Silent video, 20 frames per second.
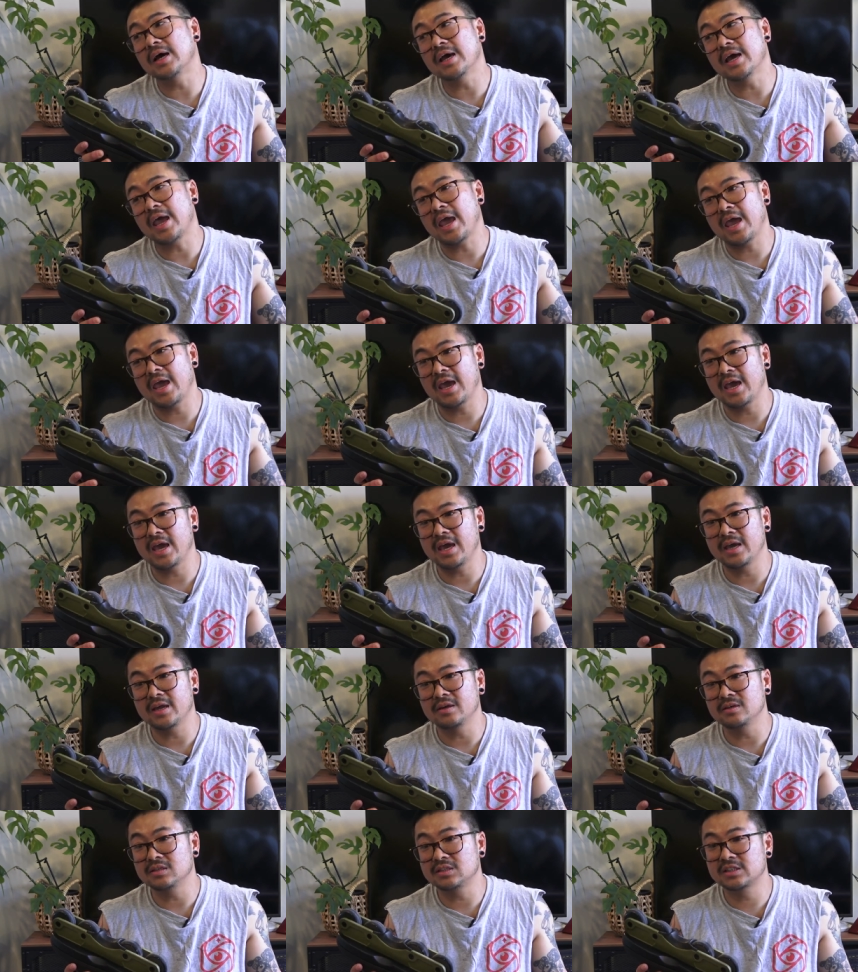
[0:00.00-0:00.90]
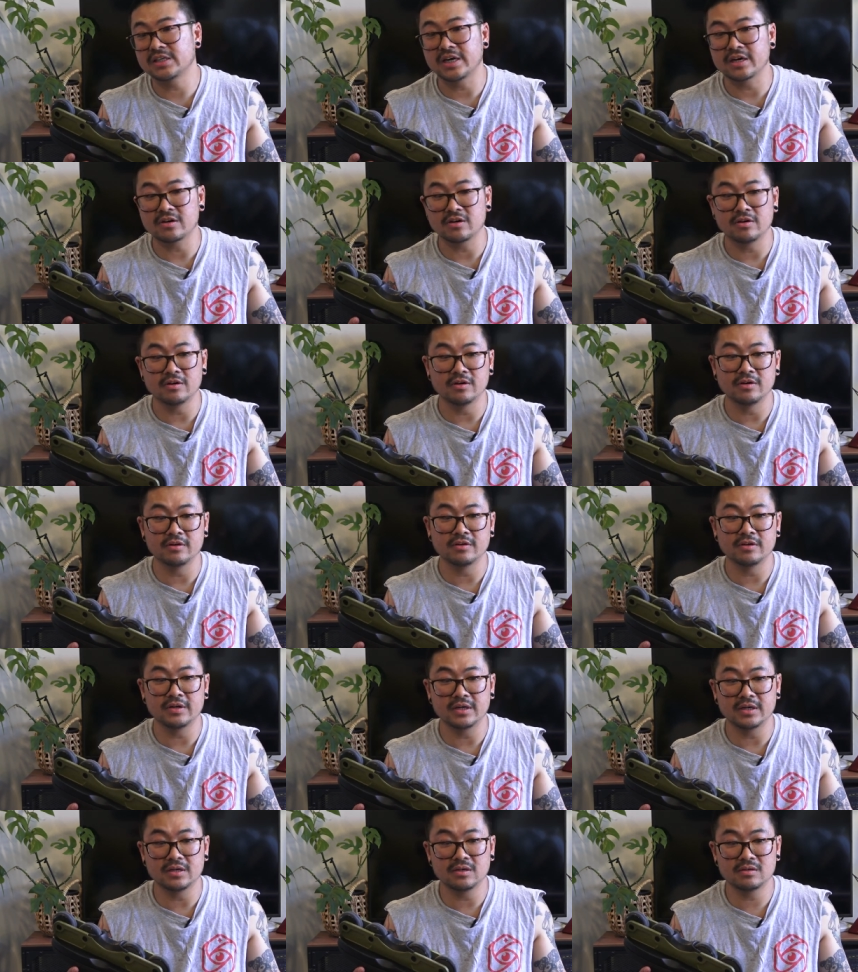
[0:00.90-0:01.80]
and chuck
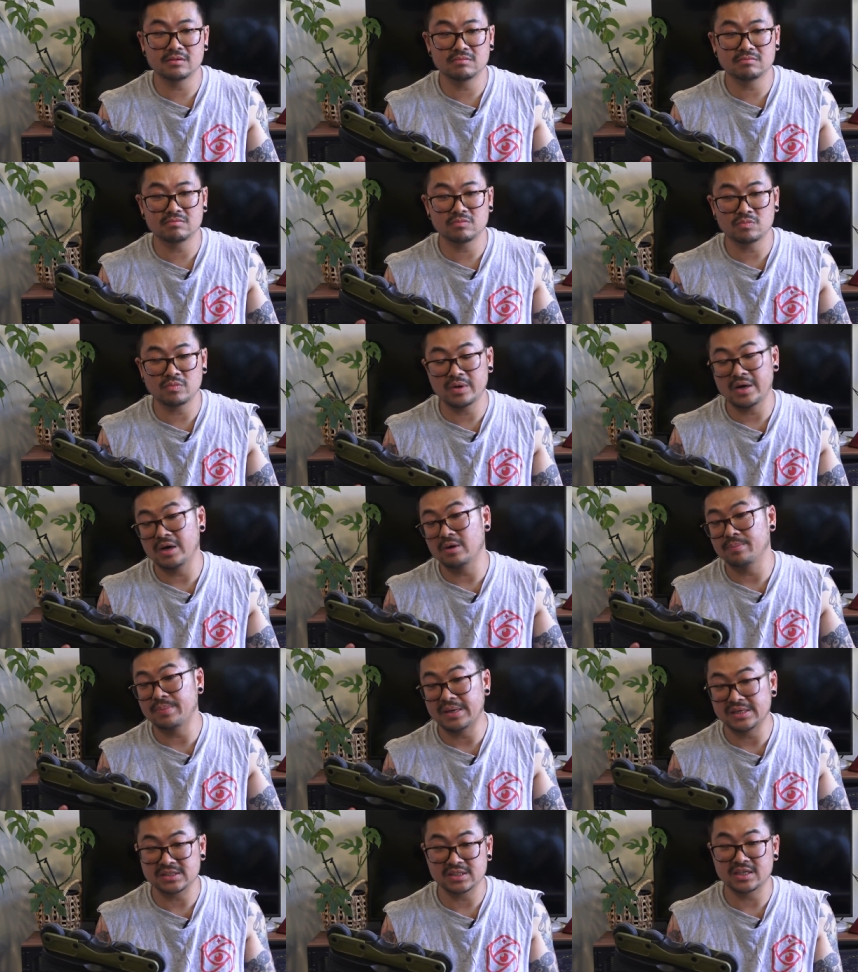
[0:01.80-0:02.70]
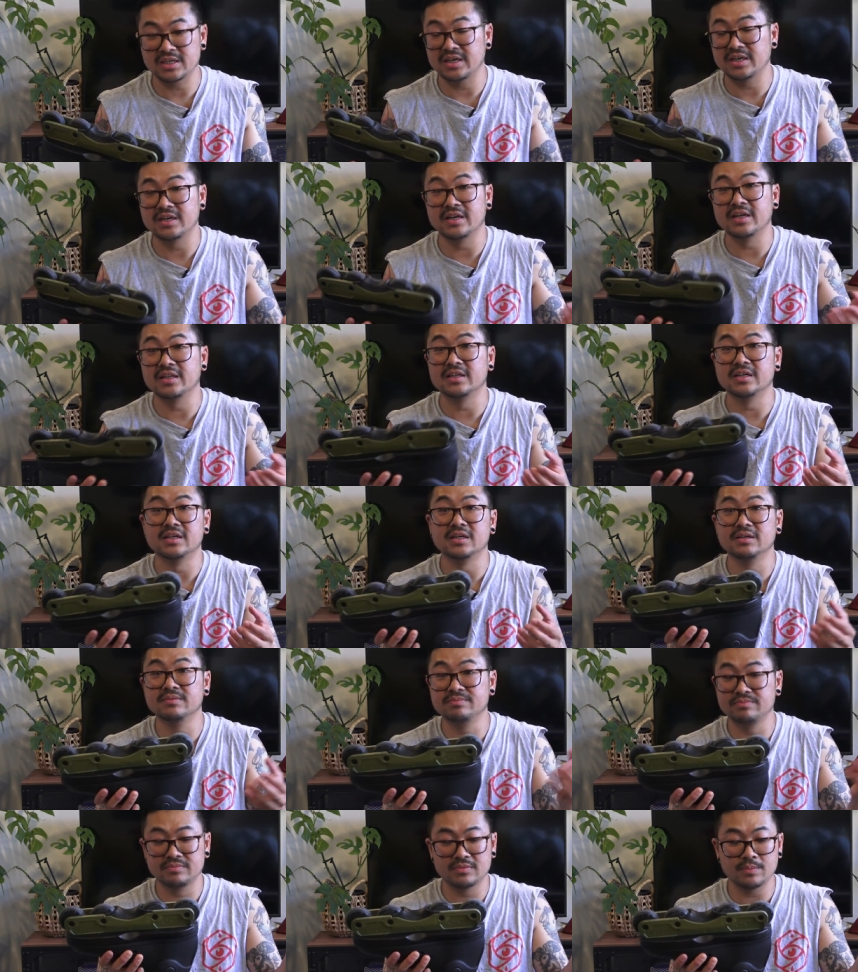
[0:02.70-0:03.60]
on well basically
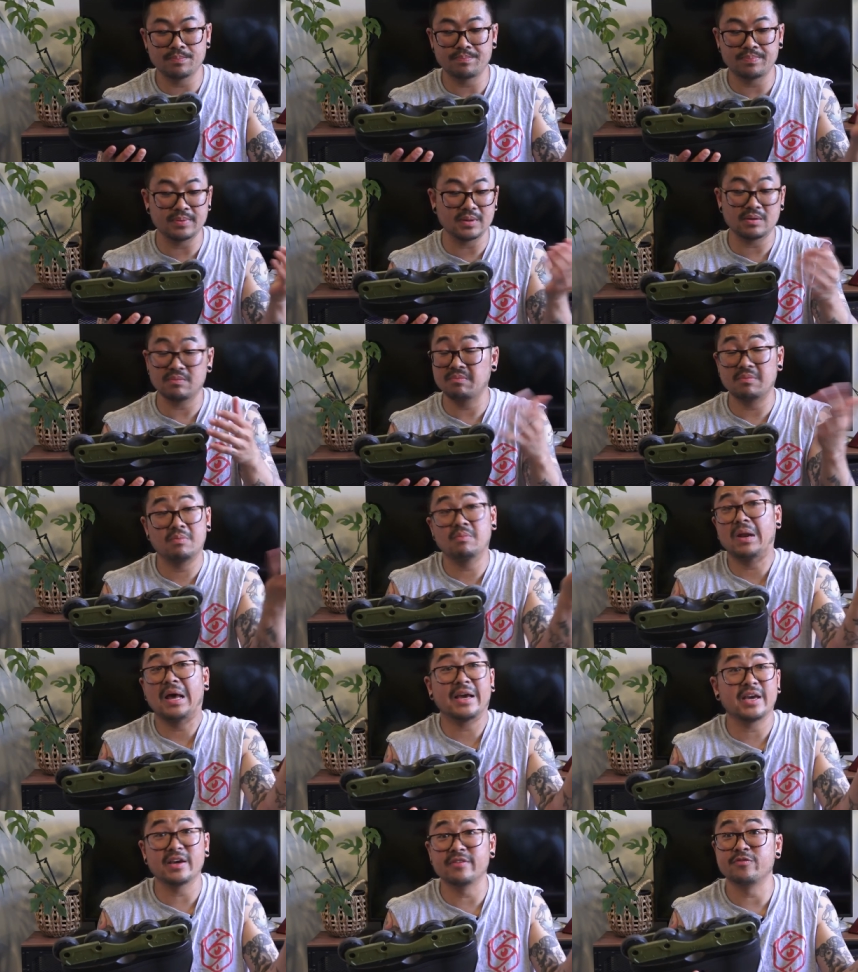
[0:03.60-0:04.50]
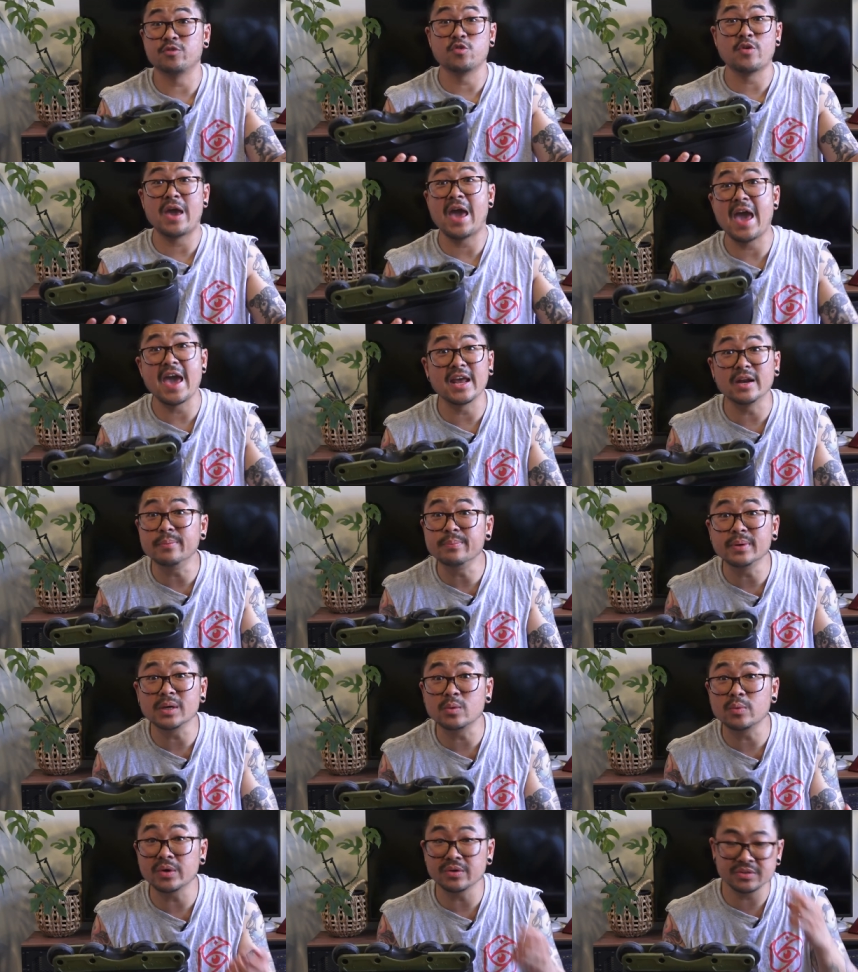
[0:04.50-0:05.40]
another big like if you had a
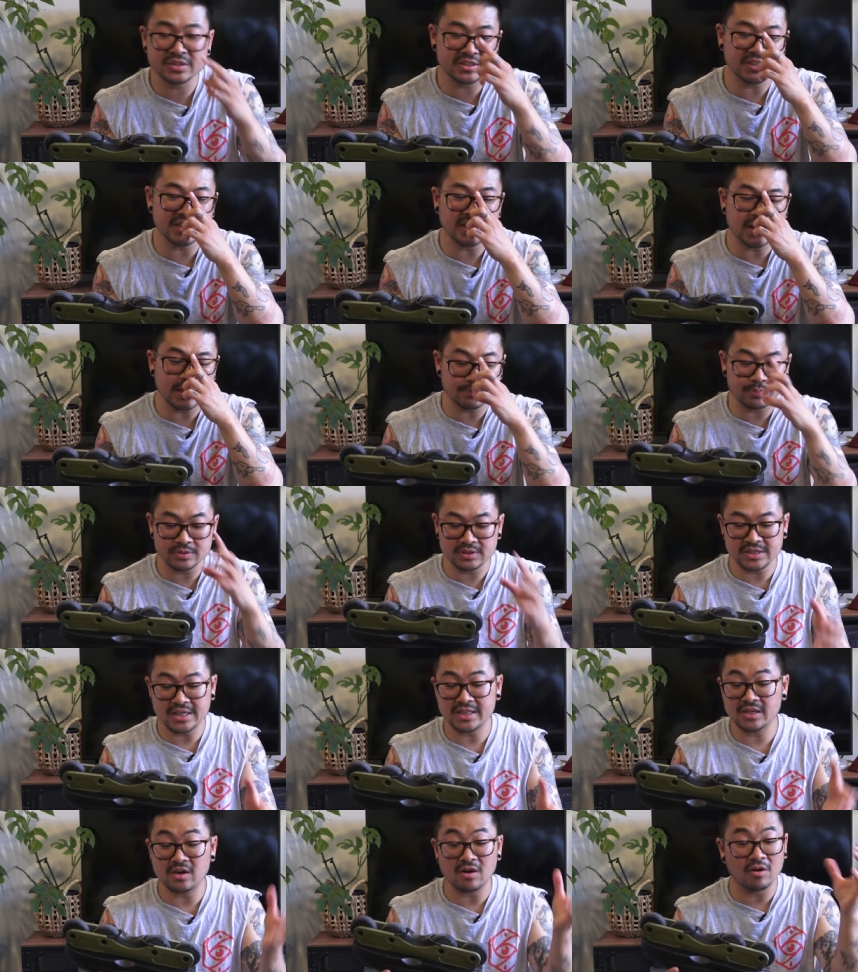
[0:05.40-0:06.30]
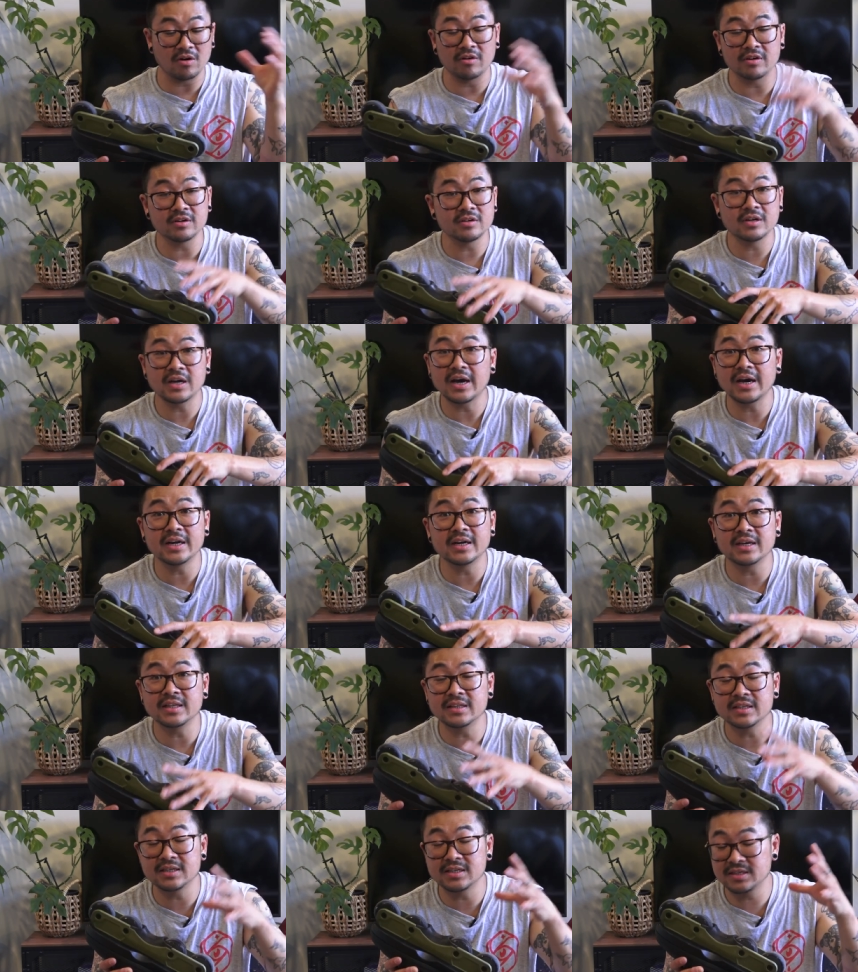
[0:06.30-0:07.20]
big wheel setup or something on
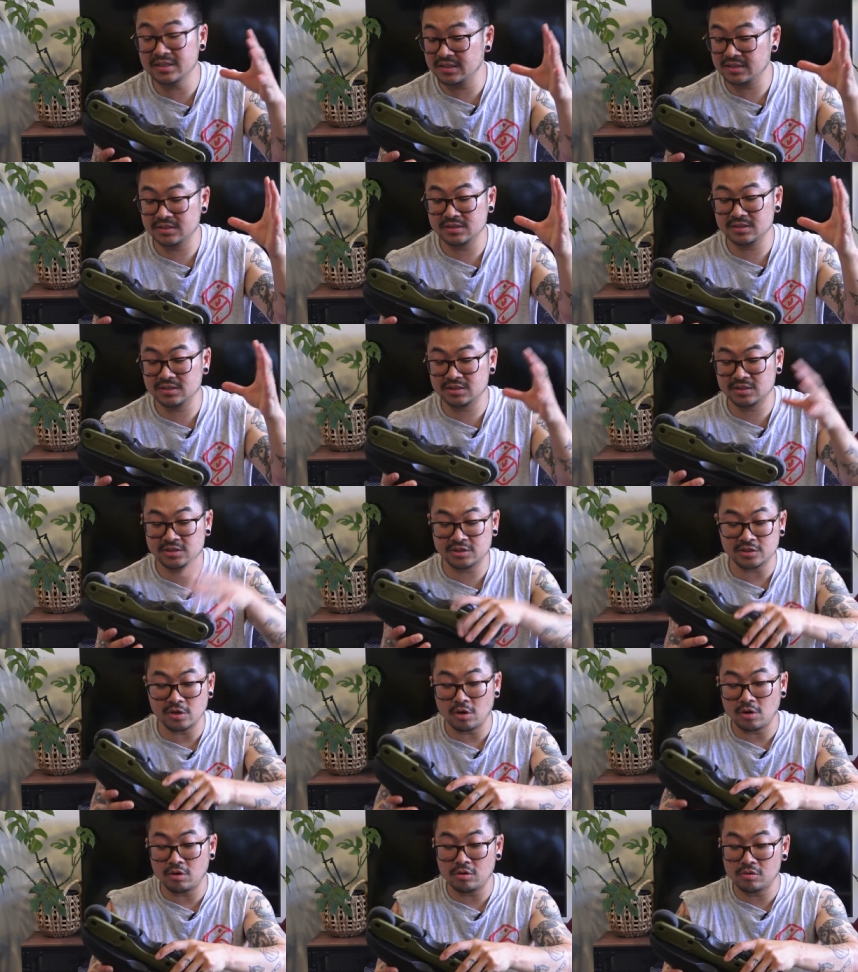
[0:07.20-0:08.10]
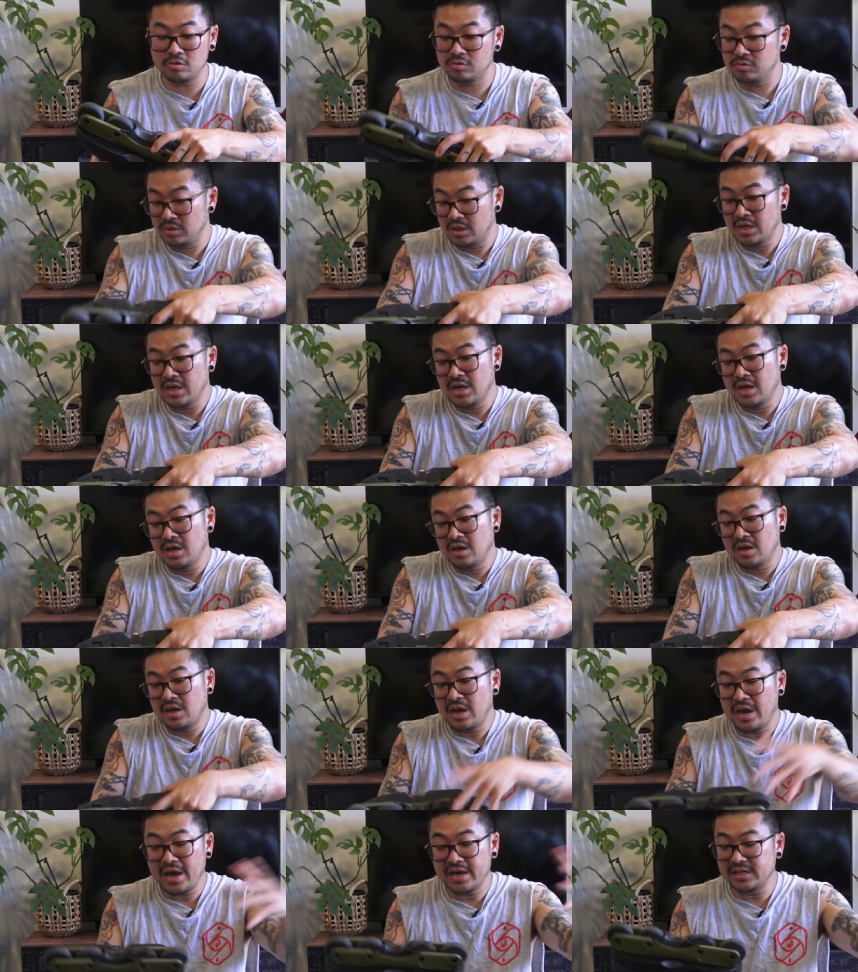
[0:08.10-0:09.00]
another sole
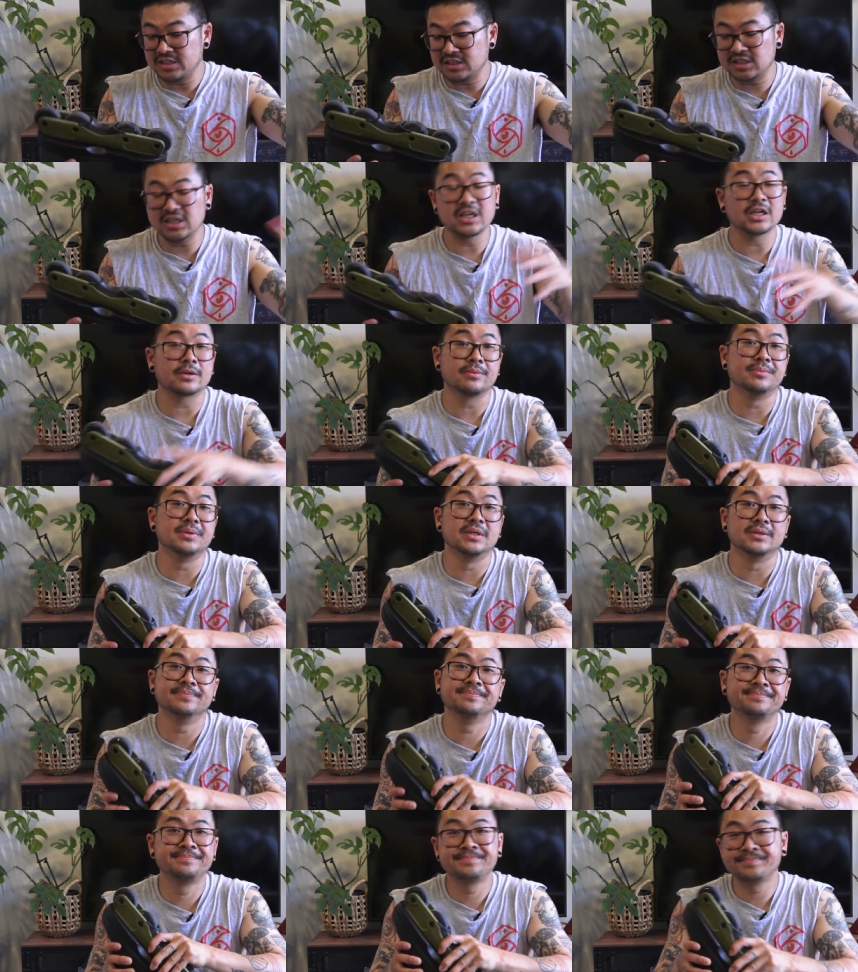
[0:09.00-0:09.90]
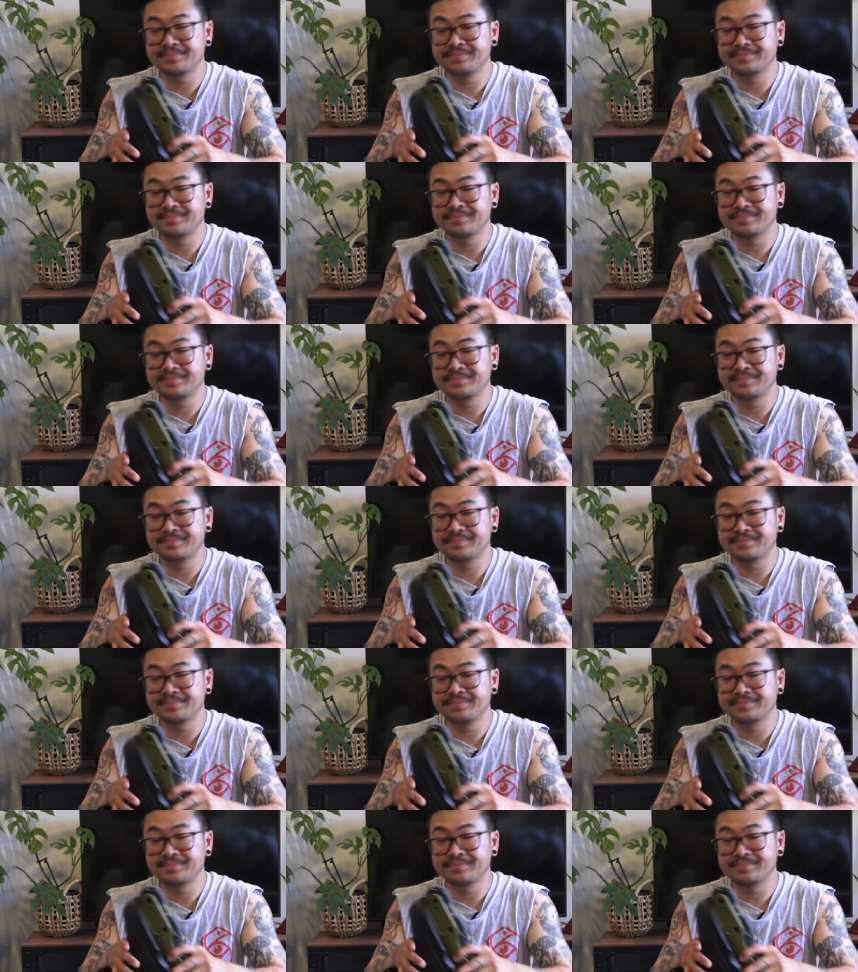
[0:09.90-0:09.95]
and just click them in.